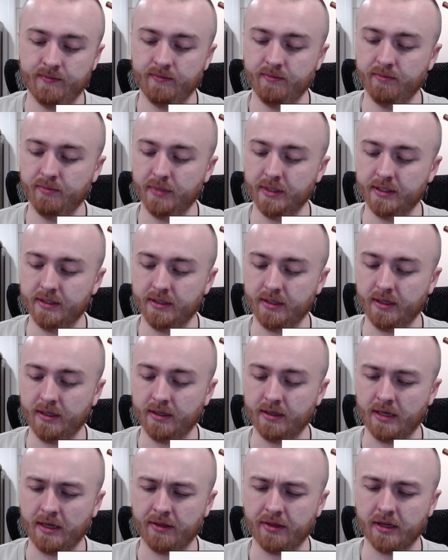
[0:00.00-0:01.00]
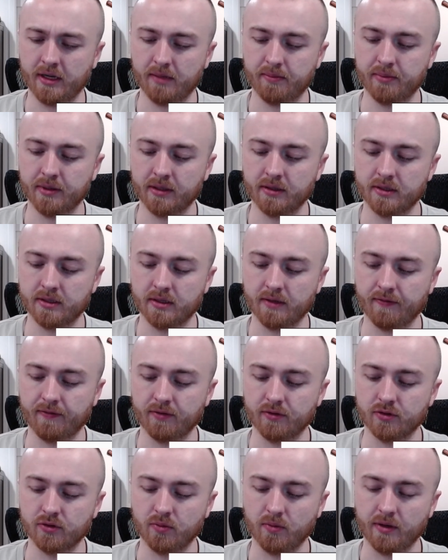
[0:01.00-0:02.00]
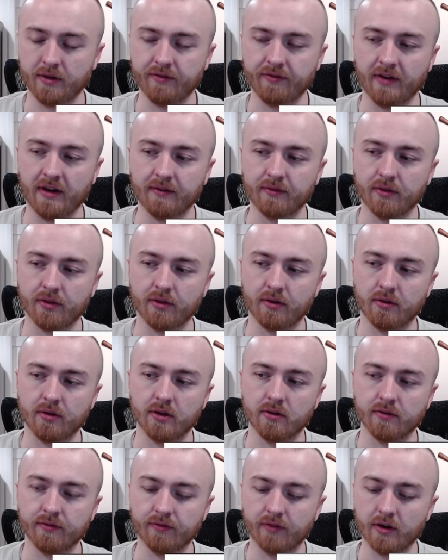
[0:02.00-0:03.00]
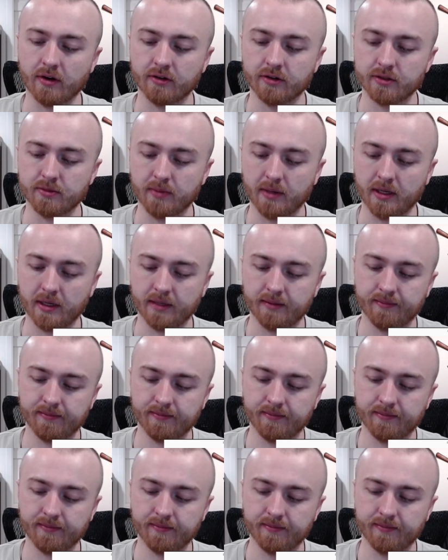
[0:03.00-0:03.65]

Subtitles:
But I think I picked this up for 25 or 30 on Fragrance Buy.